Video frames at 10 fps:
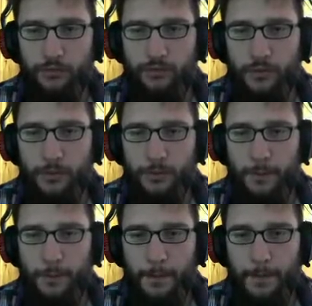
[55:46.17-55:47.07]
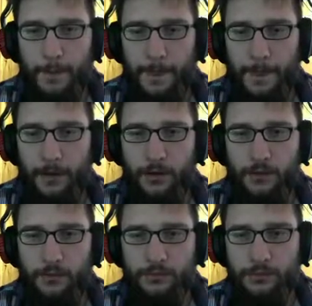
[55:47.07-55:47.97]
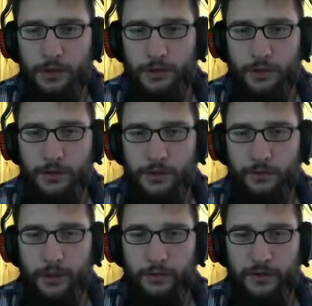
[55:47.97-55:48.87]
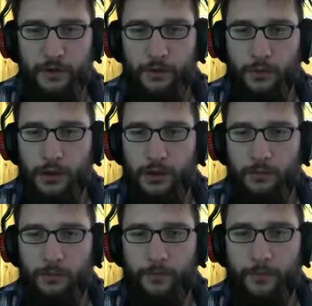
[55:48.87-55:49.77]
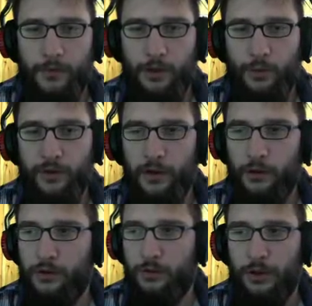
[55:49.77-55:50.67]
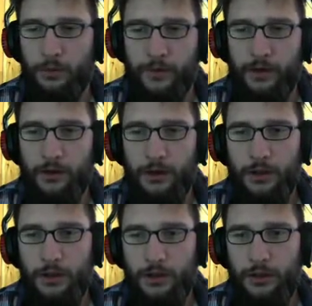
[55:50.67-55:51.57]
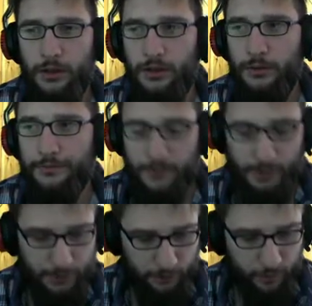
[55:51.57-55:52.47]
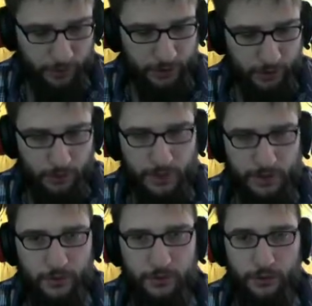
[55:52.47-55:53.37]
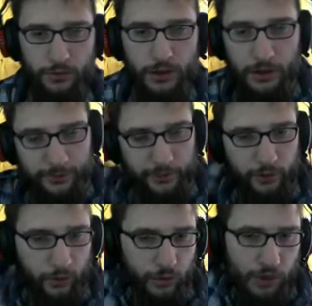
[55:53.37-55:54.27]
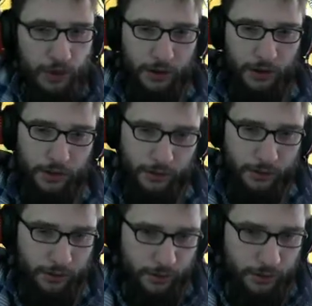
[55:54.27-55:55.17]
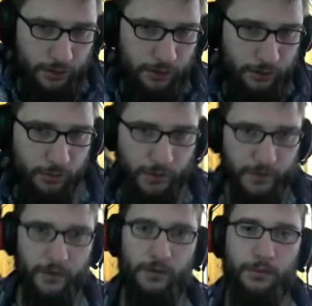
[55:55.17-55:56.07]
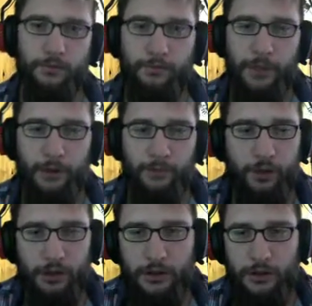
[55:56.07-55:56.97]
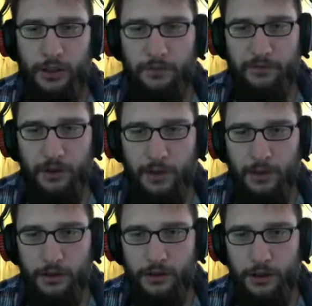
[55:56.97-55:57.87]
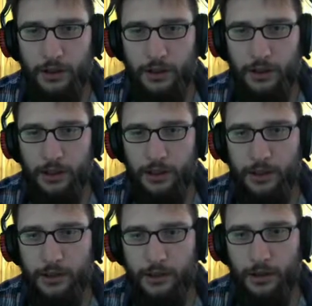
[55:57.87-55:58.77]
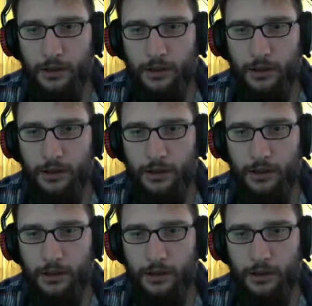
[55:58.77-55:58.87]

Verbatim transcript: I will listen out now. Yeah, yeah. It's, it's, everything is alright. I'm, I was allowed to be out there. But what I always want to do, if you are more the pickpockety type of character, you can